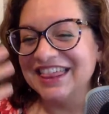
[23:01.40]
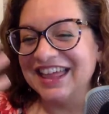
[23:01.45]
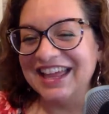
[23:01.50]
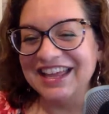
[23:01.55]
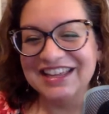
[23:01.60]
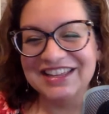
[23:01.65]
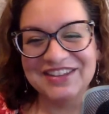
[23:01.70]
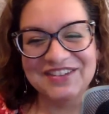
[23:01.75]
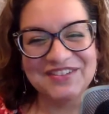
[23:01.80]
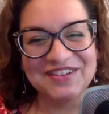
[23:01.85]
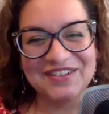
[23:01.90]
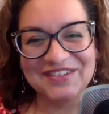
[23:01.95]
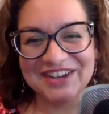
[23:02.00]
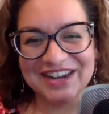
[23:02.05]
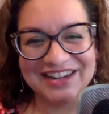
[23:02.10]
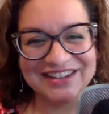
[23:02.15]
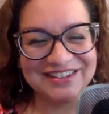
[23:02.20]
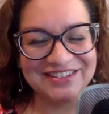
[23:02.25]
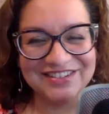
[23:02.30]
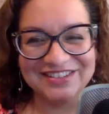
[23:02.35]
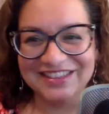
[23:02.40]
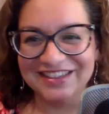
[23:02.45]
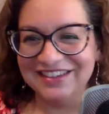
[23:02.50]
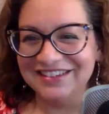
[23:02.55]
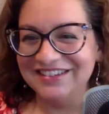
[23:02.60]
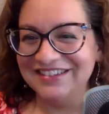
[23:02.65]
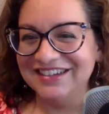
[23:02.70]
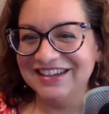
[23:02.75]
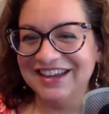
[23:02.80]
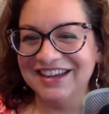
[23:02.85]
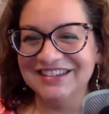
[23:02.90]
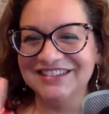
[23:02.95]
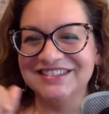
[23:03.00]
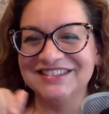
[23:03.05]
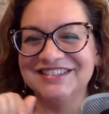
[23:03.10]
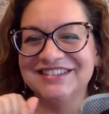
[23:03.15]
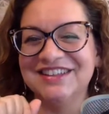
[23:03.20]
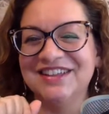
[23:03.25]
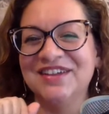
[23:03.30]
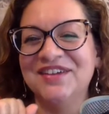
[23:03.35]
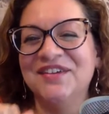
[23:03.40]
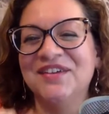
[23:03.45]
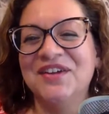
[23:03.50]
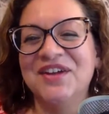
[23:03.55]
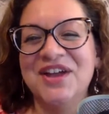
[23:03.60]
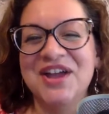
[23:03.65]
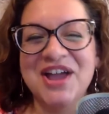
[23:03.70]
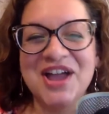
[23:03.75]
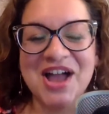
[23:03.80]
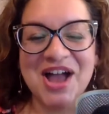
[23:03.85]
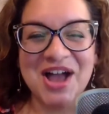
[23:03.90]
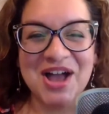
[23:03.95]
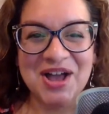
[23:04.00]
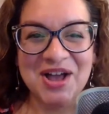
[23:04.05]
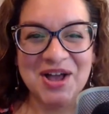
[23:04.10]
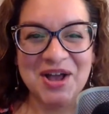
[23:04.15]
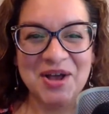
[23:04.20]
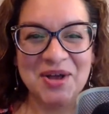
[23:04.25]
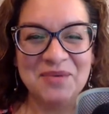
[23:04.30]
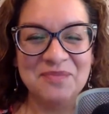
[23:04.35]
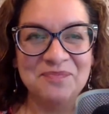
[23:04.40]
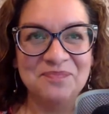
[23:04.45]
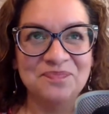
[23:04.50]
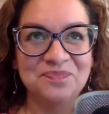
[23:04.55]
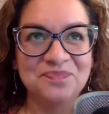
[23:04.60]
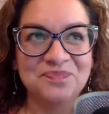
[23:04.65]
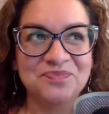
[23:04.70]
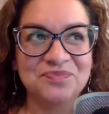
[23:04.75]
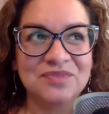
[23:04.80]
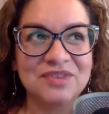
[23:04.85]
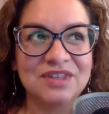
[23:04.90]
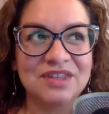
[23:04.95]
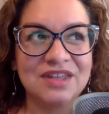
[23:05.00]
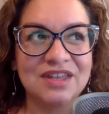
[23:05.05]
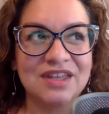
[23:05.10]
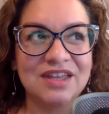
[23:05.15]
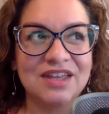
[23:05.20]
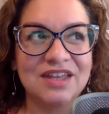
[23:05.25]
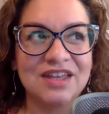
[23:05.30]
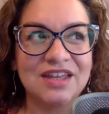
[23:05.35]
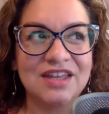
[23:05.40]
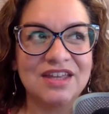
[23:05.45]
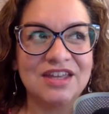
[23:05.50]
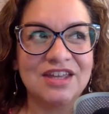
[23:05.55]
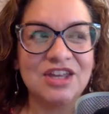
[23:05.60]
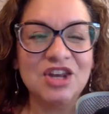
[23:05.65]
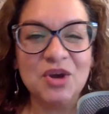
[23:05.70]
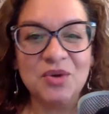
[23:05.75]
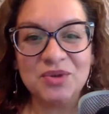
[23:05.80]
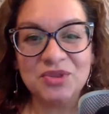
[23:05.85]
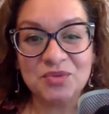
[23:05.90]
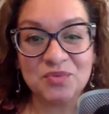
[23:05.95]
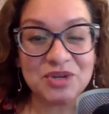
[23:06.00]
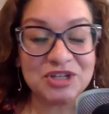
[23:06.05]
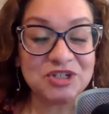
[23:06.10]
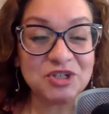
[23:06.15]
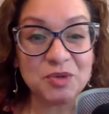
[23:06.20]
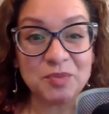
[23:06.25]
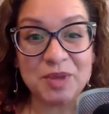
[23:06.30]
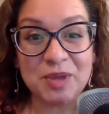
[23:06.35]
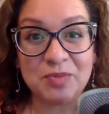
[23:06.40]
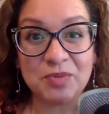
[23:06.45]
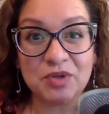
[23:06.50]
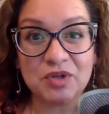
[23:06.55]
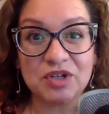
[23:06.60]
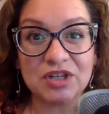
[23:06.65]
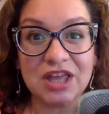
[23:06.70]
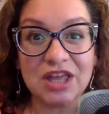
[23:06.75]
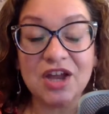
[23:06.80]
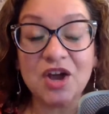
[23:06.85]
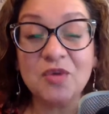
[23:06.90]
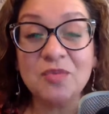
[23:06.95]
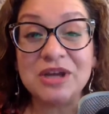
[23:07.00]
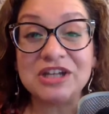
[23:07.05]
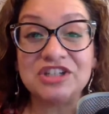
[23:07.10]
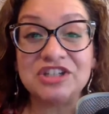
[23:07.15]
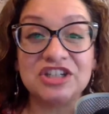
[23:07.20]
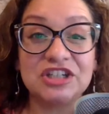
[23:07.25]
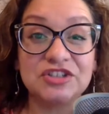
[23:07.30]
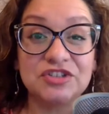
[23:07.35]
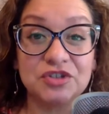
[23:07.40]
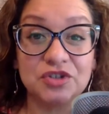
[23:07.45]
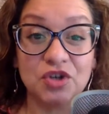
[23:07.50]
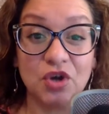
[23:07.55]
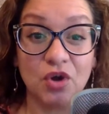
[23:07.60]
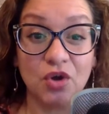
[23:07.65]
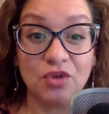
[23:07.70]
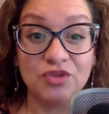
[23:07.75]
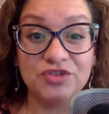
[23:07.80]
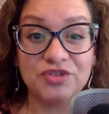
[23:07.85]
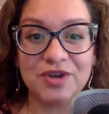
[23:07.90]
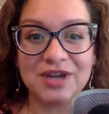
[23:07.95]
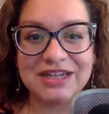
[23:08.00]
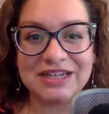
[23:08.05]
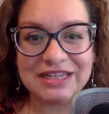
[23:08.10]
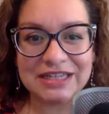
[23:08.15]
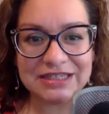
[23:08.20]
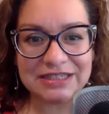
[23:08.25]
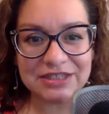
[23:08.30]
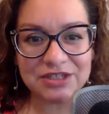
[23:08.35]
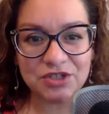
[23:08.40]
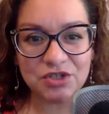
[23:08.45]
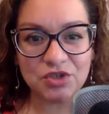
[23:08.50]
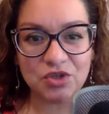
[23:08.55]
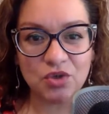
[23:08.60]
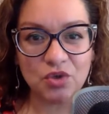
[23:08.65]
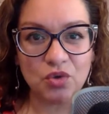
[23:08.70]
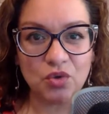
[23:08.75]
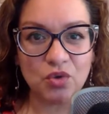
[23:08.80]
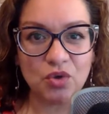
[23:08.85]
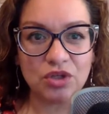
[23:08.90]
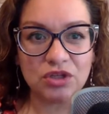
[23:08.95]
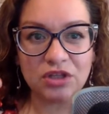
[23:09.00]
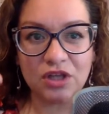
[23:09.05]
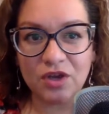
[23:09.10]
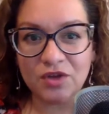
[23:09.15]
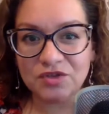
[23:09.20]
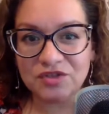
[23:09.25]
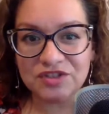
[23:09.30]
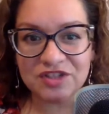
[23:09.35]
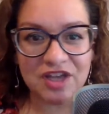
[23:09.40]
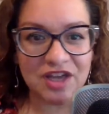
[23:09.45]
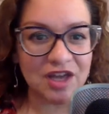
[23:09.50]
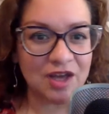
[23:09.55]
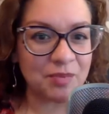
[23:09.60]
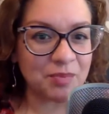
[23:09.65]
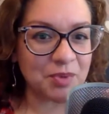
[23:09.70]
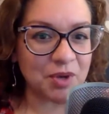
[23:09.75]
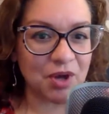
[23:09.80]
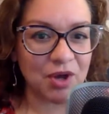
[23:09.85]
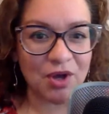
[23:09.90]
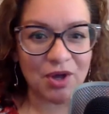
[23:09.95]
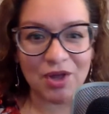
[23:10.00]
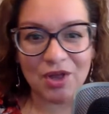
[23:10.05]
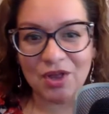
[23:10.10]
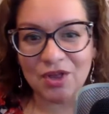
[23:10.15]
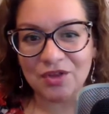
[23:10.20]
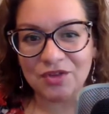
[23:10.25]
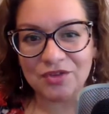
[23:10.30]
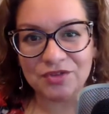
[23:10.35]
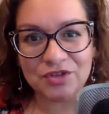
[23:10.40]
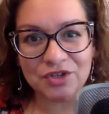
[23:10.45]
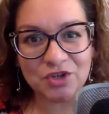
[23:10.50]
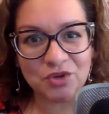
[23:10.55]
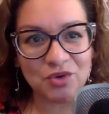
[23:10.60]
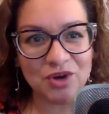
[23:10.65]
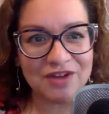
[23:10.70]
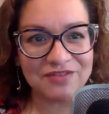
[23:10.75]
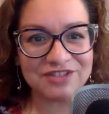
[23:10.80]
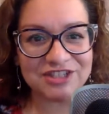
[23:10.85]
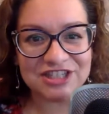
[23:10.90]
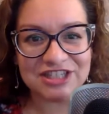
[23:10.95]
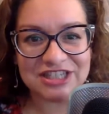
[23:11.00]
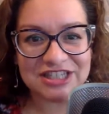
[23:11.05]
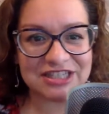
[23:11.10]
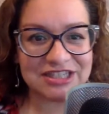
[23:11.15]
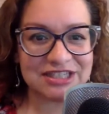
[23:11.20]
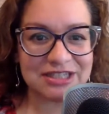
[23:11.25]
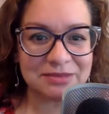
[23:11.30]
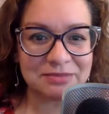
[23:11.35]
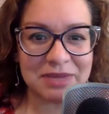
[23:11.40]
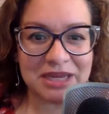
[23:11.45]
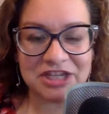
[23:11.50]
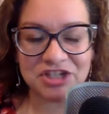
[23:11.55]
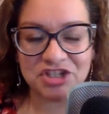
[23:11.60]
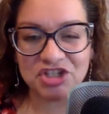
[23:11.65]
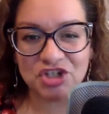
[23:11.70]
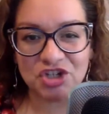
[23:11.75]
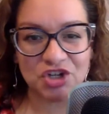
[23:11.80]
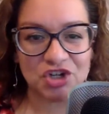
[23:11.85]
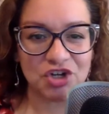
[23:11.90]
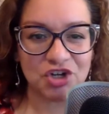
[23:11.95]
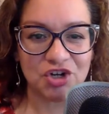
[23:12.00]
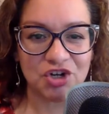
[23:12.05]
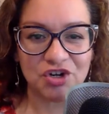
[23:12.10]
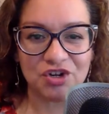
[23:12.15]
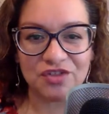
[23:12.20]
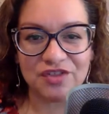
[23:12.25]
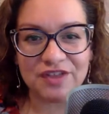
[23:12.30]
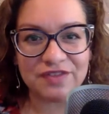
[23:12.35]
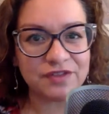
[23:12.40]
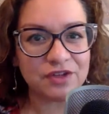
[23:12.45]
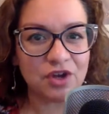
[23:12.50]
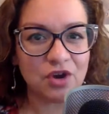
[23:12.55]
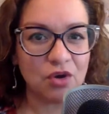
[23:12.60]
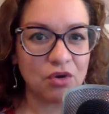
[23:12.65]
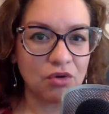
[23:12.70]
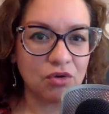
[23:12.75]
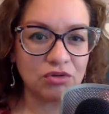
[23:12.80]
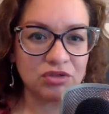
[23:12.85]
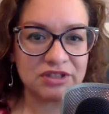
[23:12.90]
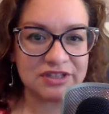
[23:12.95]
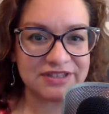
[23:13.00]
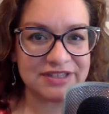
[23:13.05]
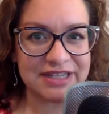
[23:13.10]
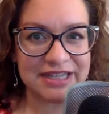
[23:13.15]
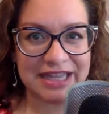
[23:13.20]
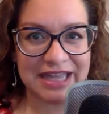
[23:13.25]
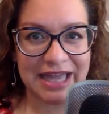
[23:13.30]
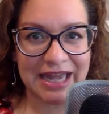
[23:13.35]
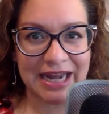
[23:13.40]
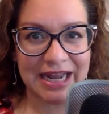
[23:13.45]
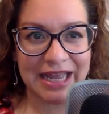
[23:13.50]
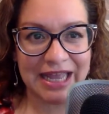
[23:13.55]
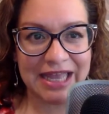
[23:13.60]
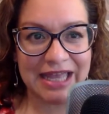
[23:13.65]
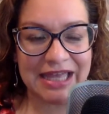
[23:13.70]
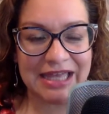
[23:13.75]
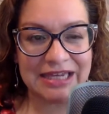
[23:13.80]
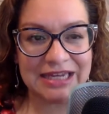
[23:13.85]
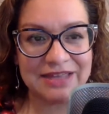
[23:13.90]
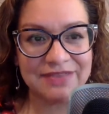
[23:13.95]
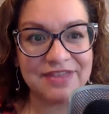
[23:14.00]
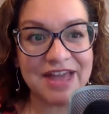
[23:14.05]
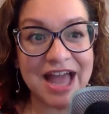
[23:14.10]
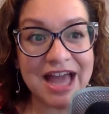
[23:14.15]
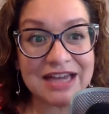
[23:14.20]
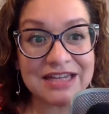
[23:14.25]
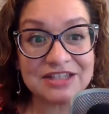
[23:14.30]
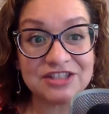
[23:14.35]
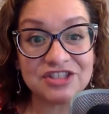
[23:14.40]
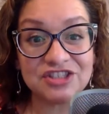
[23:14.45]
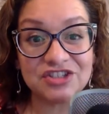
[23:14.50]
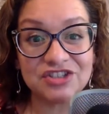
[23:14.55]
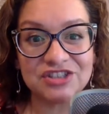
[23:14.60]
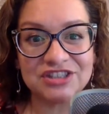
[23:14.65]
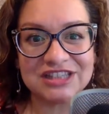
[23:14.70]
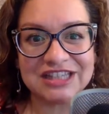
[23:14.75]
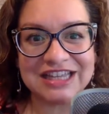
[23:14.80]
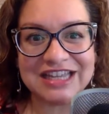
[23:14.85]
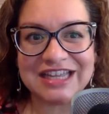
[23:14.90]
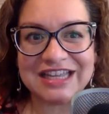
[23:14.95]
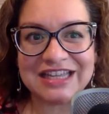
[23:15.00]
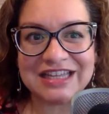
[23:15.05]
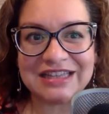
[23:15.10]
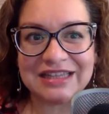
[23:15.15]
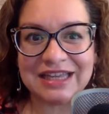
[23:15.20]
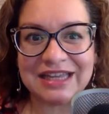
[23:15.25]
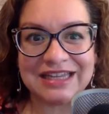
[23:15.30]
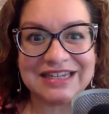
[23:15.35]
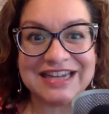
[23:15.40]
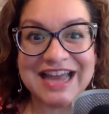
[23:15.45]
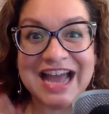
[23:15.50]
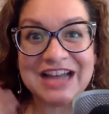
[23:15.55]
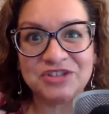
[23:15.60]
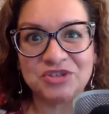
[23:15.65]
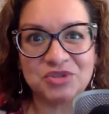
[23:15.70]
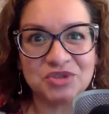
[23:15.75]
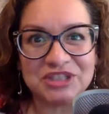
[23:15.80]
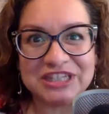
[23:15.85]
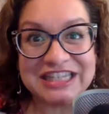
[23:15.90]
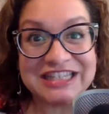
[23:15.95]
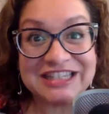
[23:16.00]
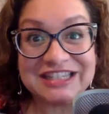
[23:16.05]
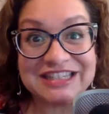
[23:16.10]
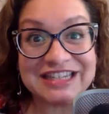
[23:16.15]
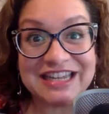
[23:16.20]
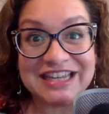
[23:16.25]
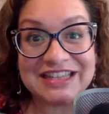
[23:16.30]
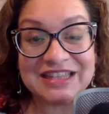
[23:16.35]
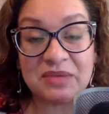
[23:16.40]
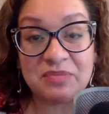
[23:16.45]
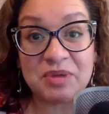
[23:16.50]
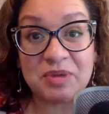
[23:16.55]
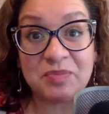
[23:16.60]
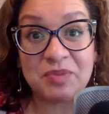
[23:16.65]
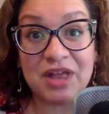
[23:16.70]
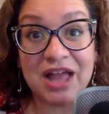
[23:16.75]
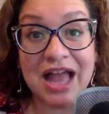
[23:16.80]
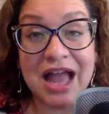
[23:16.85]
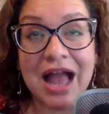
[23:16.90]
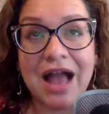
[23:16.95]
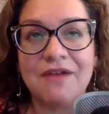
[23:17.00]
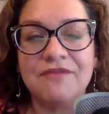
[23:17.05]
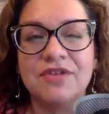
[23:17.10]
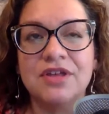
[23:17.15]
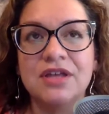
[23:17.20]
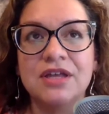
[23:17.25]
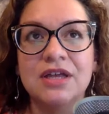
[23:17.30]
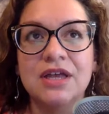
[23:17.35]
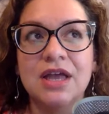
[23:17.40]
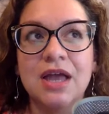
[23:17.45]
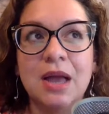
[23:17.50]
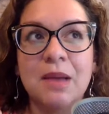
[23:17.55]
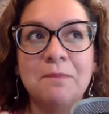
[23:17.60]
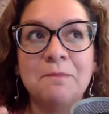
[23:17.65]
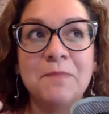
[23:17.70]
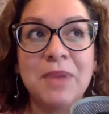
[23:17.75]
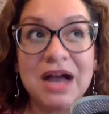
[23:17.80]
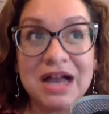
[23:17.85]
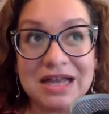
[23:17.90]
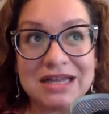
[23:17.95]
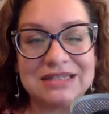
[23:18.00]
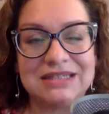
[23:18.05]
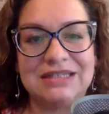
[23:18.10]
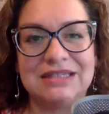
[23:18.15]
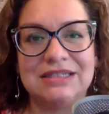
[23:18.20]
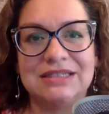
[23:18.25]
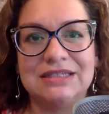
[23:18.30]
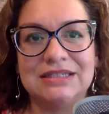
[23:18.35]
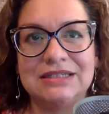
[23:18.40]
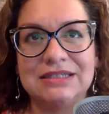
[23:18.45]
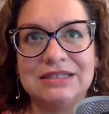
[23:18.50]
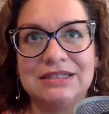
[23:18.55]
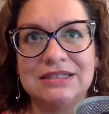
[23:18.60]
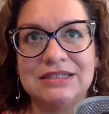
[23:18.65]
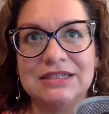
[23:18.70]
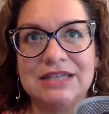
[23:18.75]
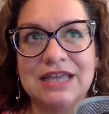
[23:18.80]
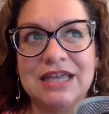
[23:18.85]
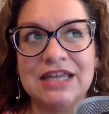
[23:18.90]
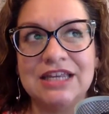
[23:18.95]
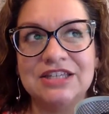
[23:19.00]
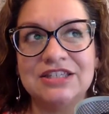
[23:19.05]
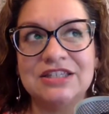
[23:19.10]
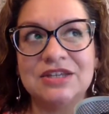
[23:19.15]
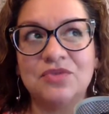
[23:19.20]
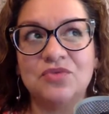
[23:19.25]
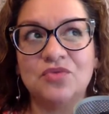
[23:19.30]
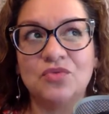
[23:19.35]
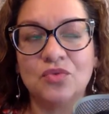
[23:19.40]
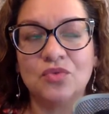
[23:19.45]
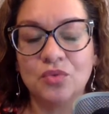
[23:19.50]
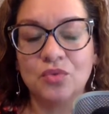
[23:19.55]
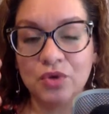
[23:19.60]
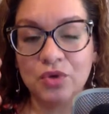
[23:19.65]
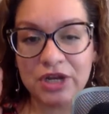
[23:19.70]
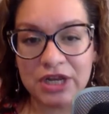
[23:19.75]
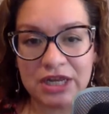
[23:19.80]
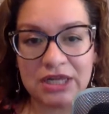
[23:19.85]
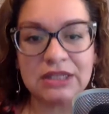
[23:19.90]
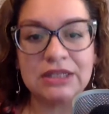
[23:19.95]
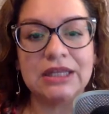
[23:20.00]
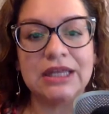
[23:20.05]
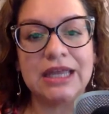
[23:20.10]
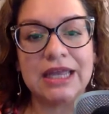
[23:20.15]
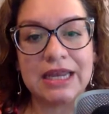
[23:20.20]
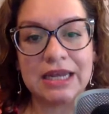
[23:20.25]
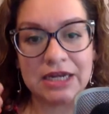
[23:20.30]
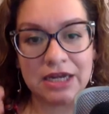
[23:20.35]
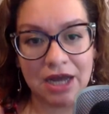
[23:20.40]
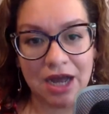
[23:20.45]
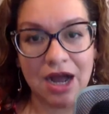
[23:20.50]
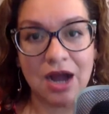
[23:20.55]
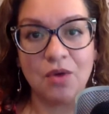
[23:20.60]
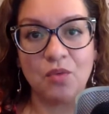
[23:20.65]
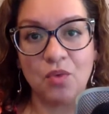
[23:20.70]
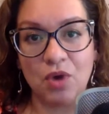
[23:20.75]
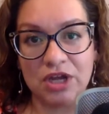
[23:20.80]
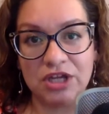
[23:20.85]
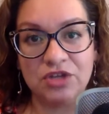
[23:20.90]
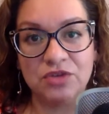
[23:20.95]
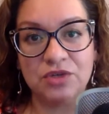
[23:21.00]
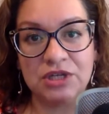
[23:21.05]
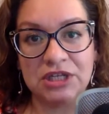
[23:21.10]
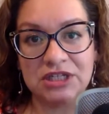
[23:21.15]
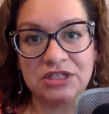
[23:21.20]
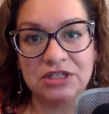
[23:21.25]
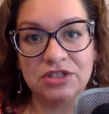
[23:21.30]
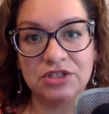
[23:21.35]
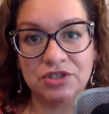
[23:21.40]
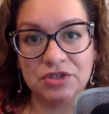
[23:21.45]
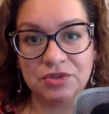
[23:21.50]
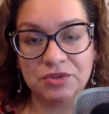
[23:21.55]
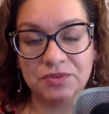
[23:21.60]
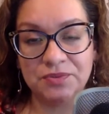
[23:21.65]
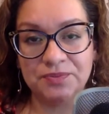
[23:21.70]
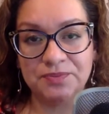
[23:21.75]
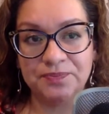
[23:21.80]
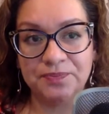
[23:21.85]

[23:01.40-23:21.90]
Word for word: Thank you. What would I do without you guys? Um, you know, in the winter, people are like, oh, my chickens are cold. So I need to close up all the crevices and make sure that the cold isn't getting in. And that is certainly like a natural instinct that people have. But it is really not what you need to do.